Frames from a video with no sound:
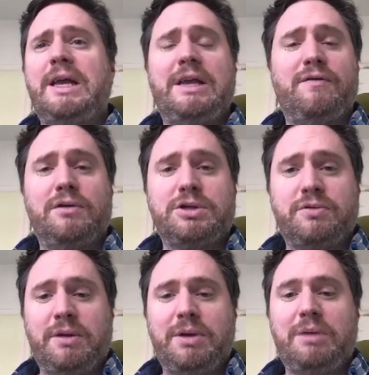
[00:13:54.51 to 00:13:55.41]

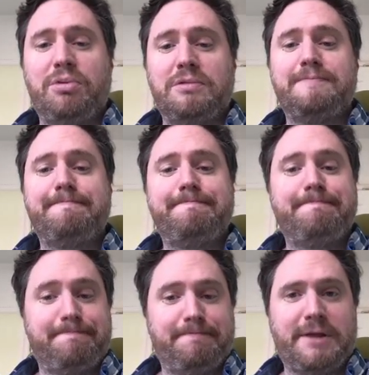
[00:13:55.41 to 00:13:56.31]
evolutionary people.
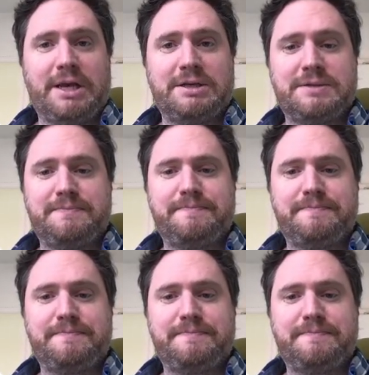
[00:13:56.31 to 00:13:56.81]
Thanks.